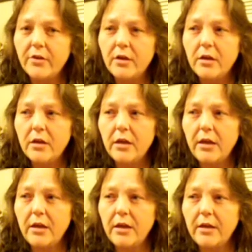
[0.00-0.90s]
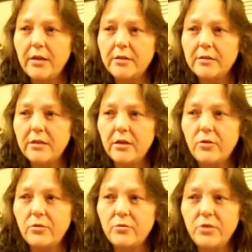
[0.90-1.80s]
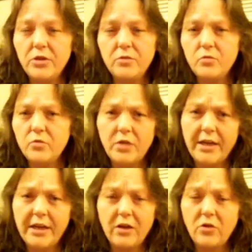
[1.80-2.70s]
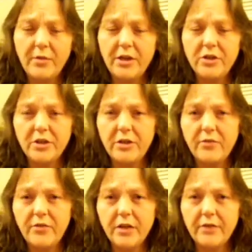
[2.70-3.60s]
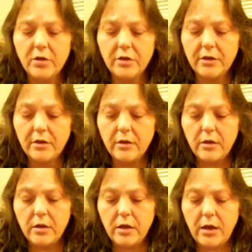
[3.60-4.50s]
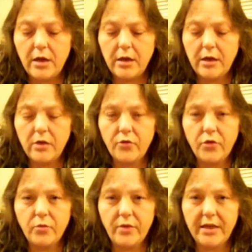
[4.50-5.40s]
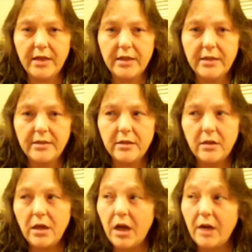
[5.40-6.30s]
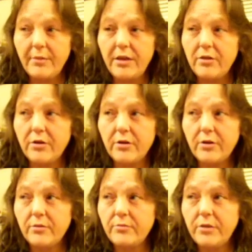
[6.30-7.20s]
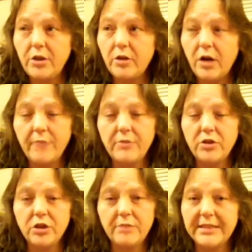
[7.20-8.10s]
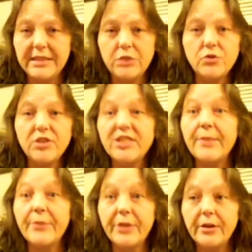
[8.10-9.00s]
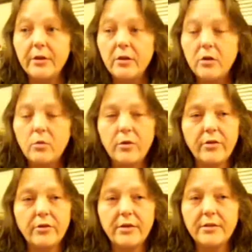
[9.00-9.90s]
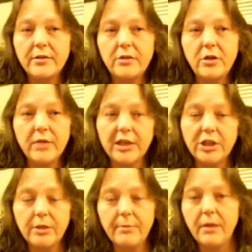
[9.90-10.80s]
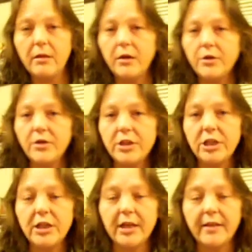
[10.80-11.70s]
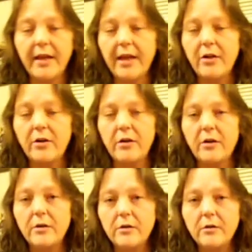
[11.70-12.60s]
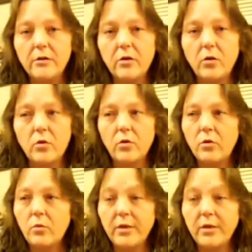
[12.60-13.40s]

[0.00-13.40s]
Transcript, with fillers: And so, you know, when I get home, I usually don't feel like vlogging. And over the weekends, I'm either, you know, I'm usually busy doing something, whether it's, you know, catching up my laundry and shit like that, or or wasting